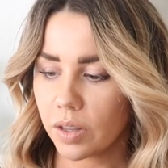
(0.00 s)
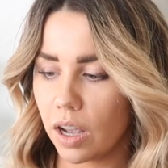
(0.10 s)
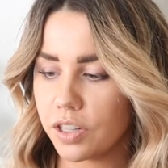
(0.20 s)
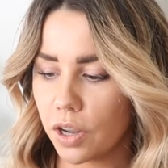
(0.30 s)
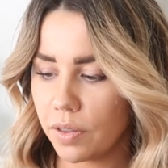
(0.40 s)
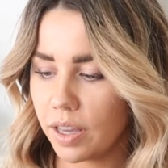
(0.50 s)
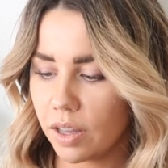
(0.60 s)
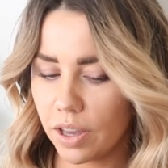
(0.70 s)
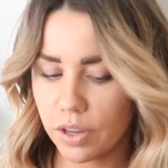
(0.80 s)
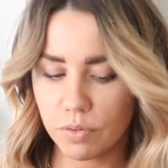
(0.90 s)
I don't
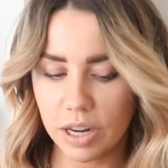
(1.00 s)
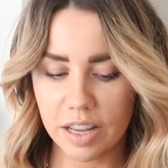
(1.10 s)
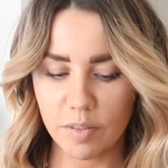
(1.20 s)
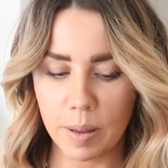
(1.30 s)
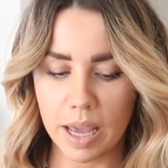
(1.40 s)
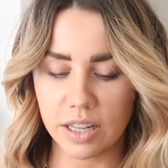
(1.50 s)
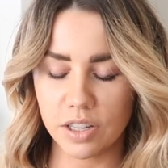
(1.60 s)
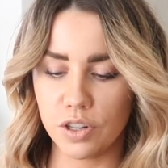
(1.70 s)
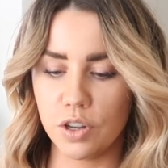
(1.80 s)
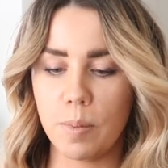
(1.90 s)
think I could really have
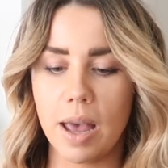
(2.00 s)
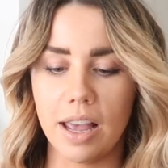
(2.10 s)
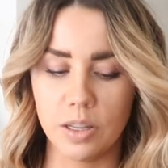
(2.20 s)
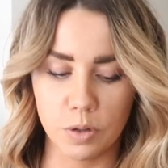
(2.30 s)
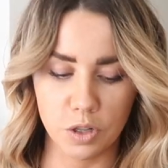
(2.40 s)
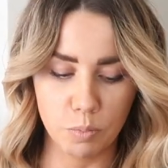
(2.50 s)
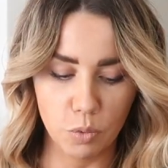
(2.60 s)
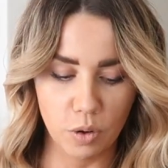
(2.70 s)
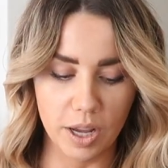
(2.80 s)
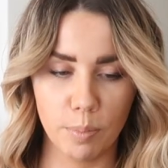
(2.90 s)
picked two pairs which are
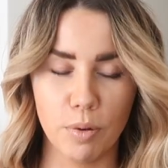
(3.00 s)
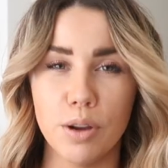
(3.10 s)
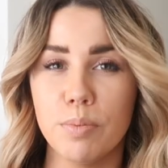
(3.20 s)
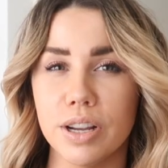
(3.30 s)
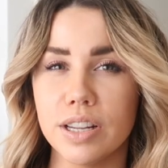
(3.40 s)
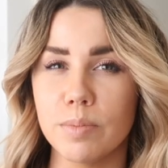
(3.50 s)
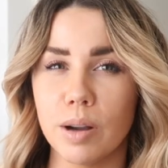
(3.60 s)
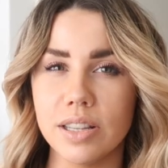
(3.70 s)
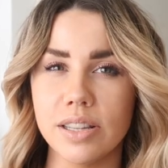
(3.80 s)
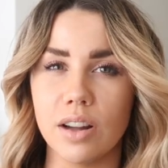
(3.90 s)
more like appropriate to
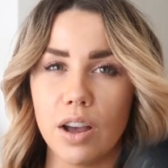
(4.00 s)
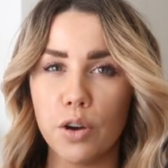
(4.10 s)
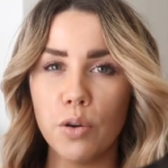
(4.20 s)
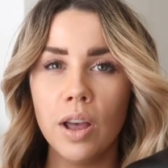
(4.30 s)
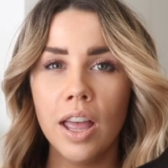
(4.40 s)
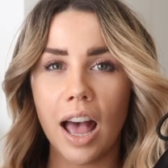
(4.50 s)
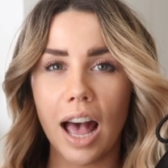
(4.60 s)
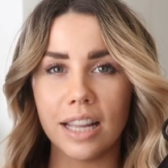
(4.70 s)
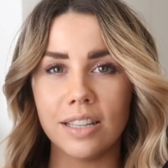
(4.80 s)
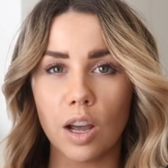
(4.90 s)
my style
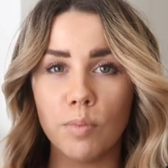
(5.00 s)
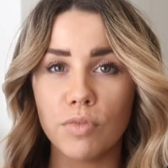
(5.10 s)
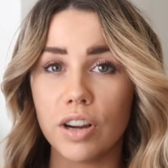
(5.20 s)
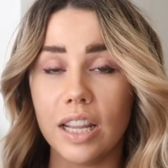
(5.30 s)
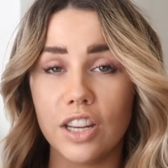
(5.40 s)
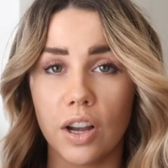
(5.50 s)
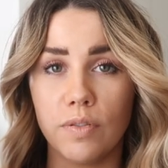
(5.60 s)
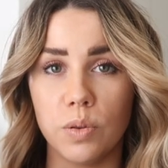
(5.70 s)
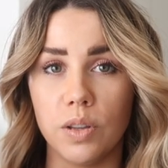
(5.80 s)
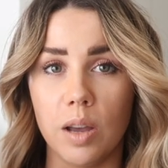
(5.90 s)
and I'm really
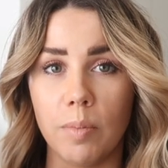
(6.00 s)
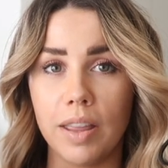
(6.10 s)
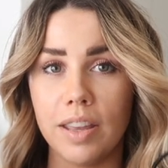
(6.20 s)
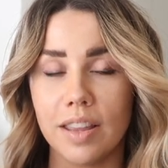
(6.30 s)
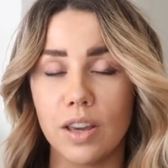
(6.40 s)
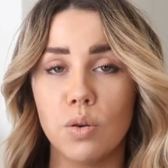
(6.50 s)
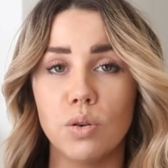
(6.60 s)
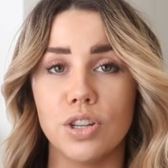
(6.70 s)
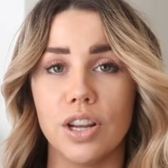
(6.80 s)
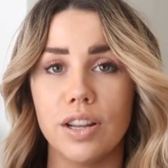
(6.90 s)
chuffed with them. I think they're
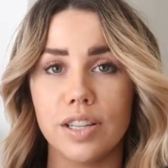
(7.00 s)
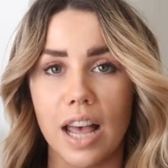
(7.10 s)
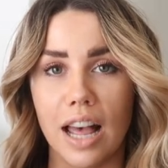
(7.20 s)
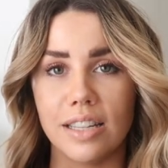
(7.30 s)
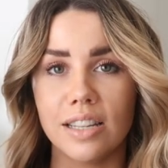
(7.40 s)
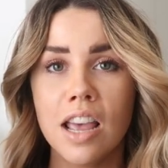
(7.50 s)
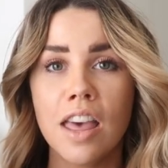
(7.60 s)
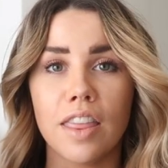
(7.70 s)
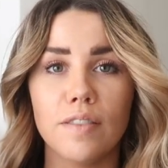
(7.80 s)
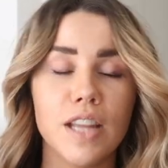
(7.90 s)
gorgeous and
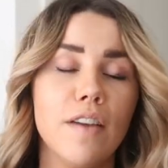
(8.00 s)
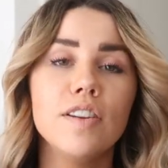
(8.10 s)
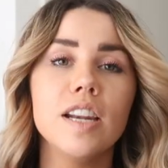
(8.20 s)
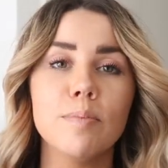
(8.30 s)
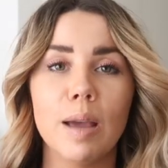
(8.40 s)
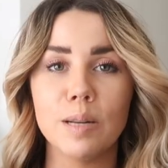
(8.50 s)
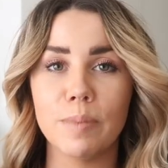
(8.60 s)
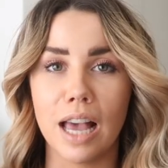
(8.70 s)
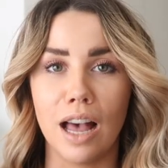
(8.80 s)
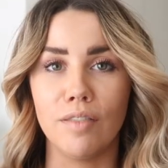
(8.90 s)
they've definitely made
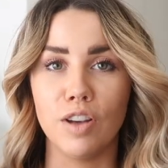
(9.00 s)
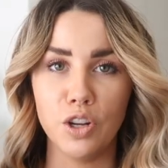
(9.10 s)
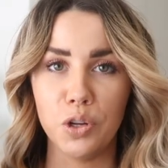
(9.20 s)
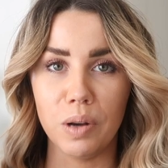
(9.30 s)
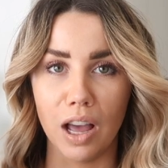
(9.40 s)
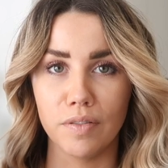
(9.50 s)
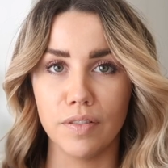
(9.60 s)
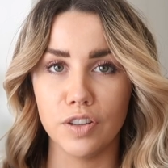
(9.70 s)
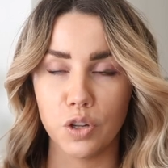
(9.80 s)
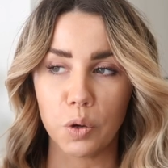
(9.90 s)
me have a new
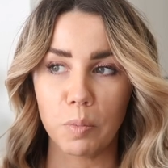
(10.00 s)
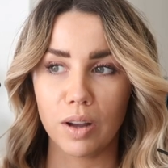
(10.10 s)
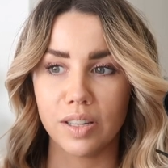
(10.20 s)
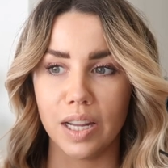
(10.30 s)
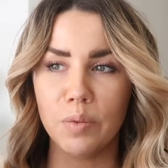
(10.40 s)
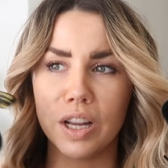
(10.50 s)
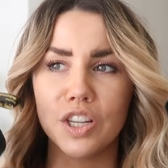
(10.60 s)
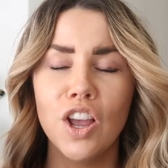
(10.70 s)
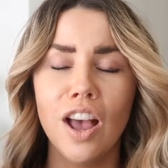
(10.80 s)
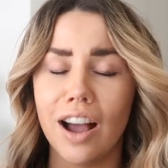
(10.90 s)
love for Doc Marten
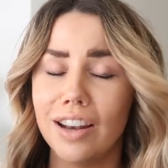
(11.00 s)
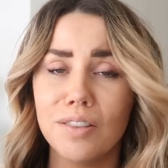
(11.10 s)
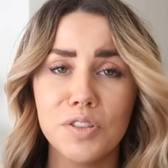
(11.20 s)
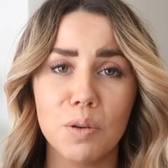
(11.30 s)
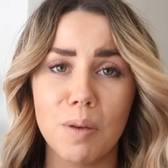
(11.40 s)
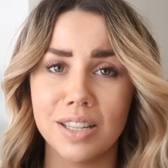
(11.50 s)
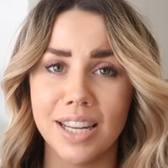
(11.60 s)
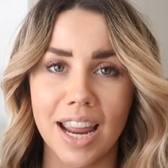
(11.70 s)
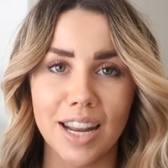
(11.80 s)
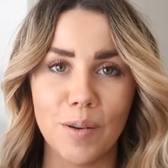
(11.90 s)
which I love Doc
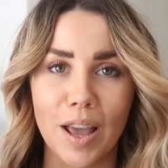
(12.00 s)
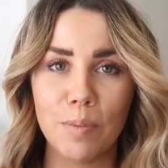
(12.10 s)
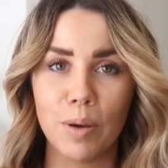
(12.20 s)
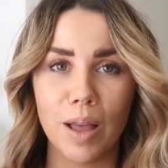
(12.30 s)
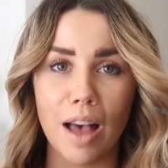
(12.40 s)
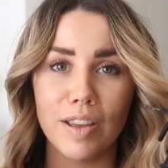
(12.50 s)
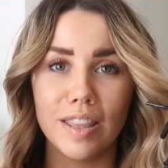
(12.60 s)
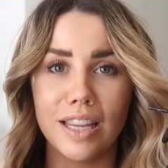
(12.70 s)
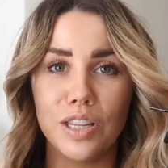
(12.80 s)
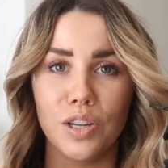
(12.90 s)
Marten anyway but having
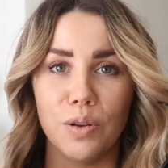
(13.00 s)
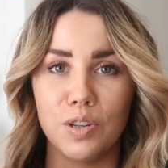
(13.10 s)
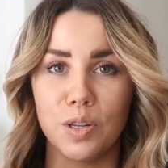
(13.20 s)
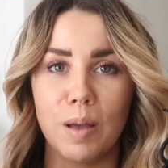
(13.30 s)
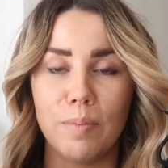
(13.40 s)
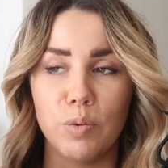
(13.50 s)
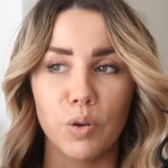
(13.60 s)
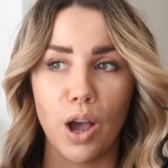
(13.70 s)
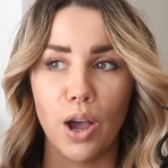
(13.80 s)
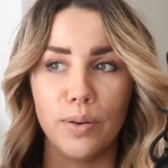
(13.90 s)
these two has just made me
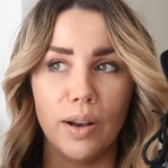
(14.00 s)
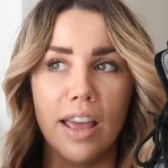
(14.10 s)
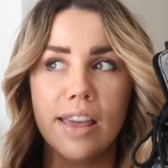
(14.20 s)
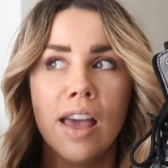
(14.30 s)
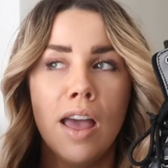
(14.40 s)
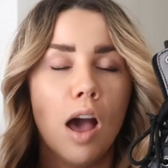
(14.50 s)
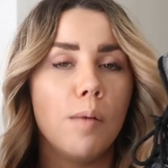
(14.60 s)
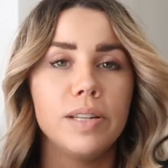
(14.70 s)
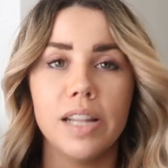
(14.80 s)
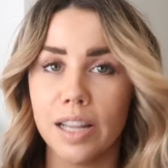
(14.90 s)
want to own like a
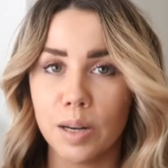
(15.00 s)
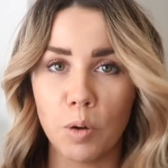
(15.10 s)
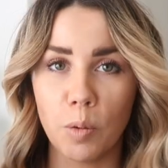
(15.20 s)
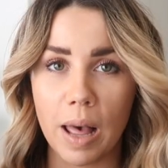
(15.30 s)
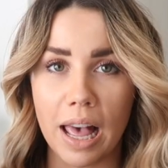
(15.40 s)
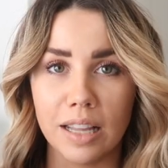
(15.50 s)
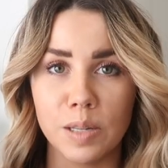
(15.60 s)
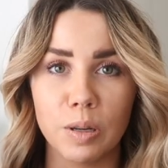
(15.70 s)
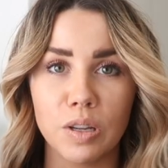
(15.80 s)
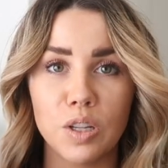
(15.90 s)
bazillion more pairs
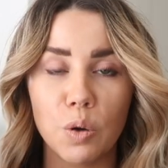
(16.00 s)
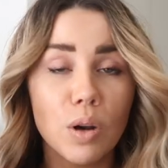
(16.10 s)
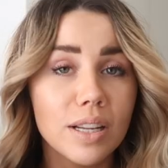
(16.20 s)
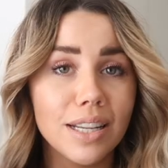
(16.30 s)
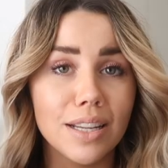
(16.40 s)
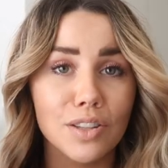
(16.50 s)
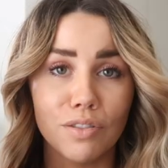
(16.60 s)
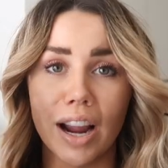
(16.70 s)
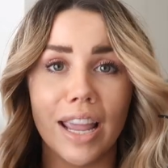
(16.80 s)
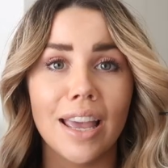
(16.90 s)
because the quality is
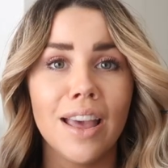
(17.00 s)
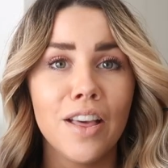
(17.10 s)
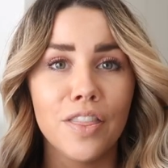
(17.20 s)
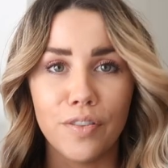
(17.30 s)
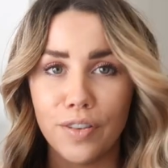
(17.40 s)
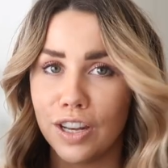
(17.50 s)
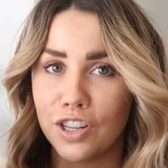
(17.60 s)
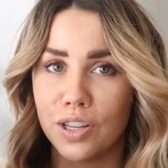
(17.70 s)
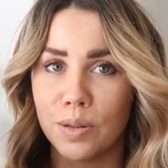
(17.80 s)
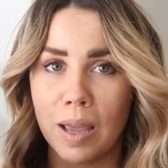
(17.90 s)
great, the
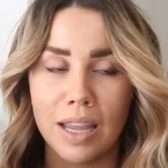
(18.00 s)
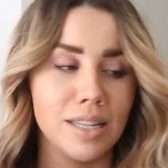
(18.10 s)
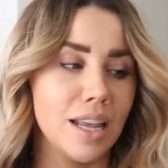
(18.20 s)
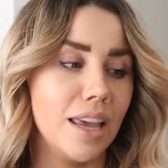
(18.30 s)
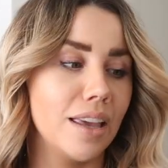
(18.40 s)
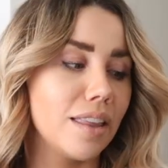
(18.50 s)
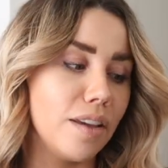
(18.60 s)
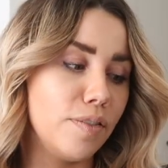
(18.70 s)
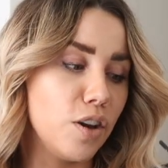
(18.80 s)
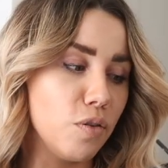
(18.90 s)
finish is amazing, they
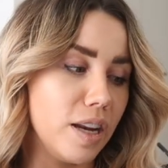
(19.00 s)
feel